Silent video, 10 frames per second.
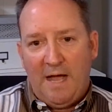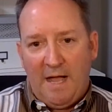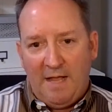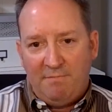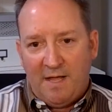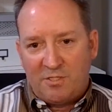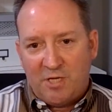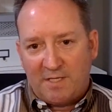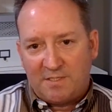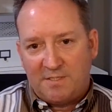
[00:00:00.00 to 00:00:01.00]
I
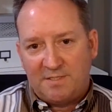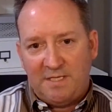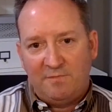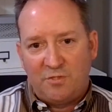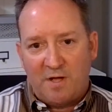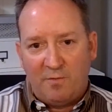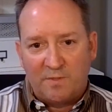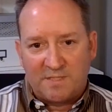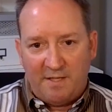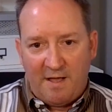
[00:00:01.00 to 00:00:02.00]
checked to see if John
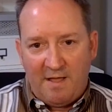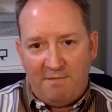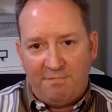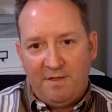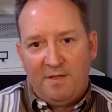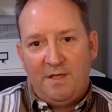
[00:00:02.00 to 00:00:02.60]
was alive,